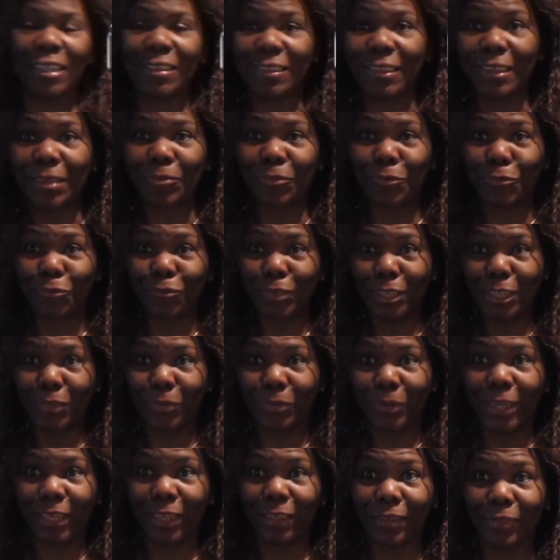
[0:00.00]
I slept real
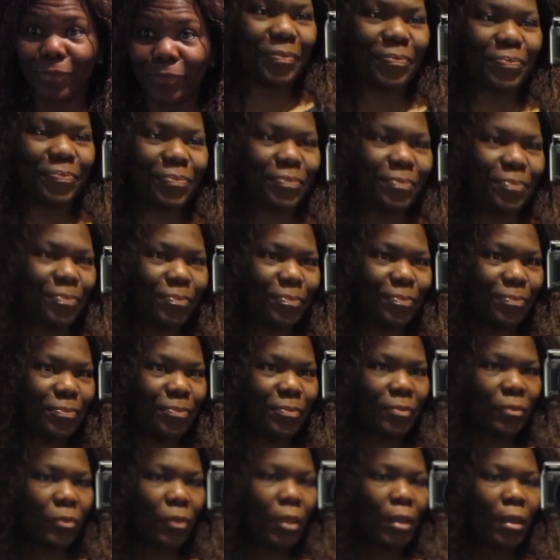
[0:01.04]
well.
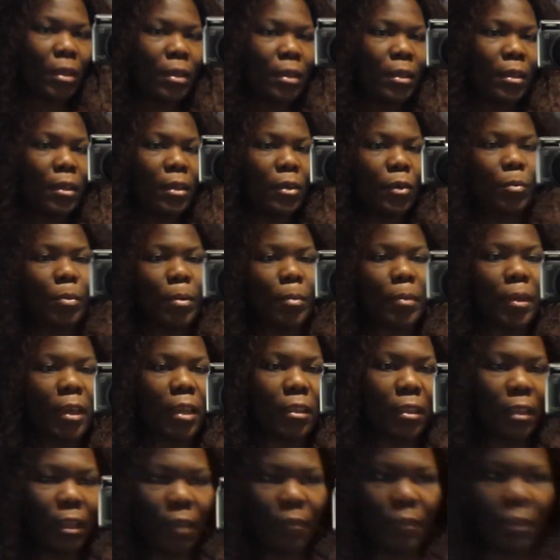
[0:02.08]
Hope I'm
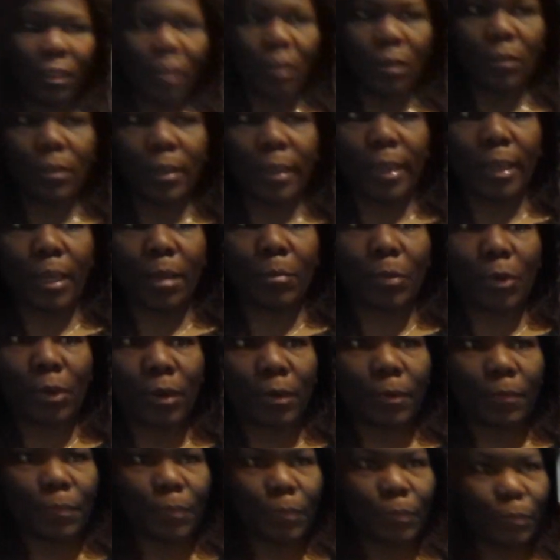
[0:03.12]
getting everything on
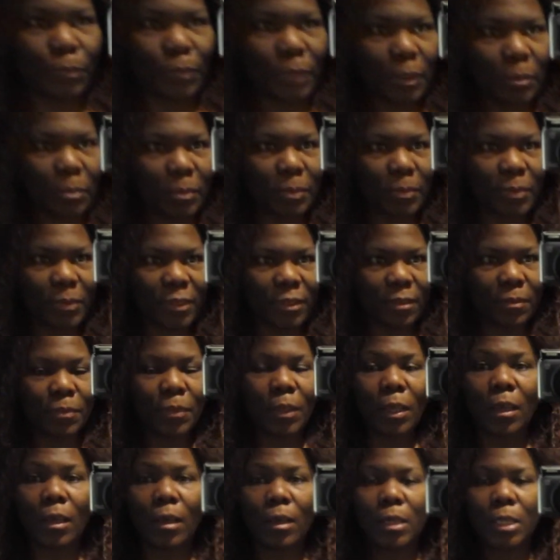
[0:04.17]
camera, peeps.
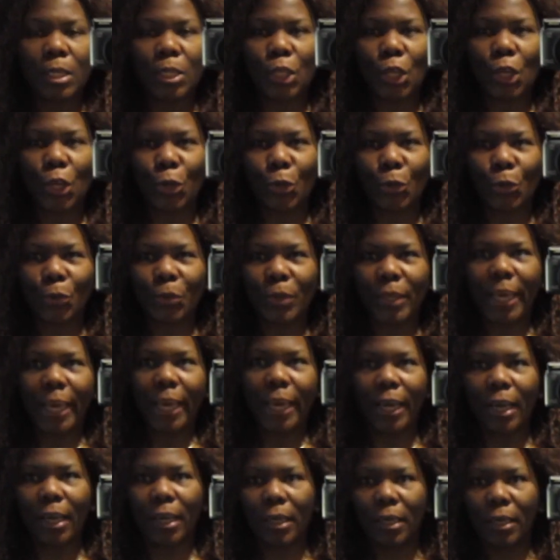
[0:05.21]
So
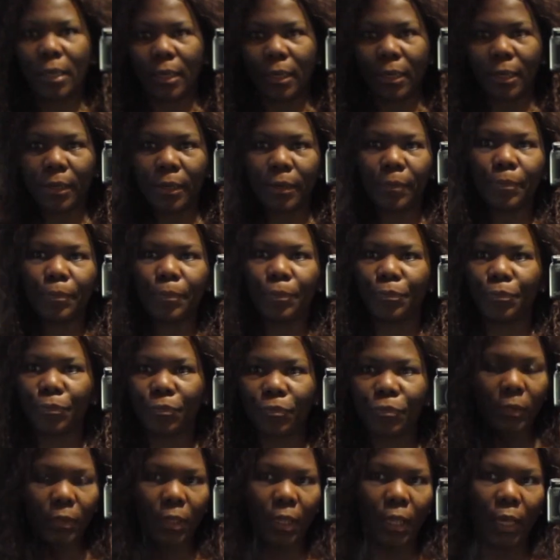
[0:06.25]
yeah,
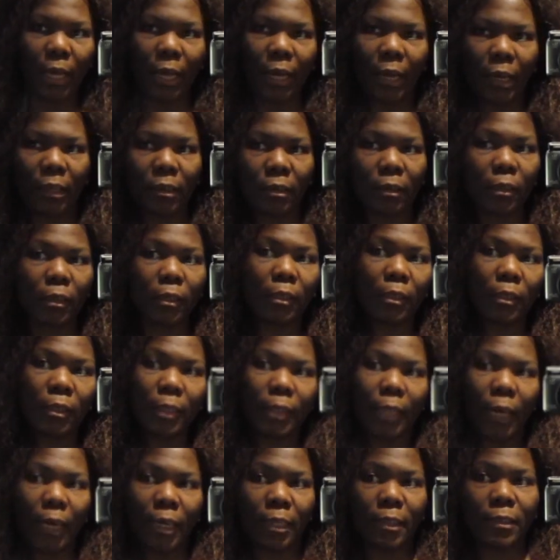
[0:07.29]
I had a good
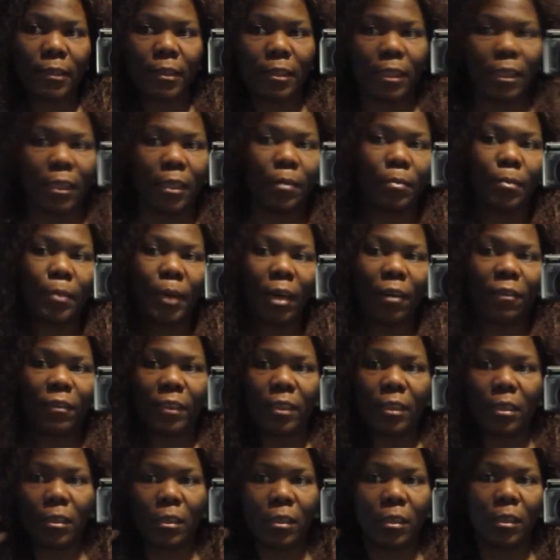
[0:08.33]
night's sleep
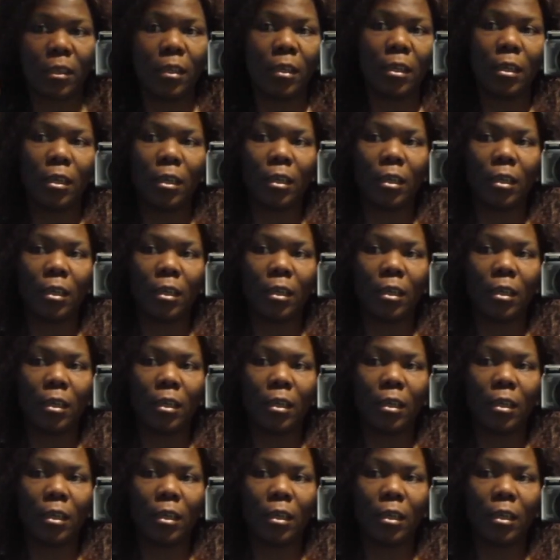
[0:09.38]
after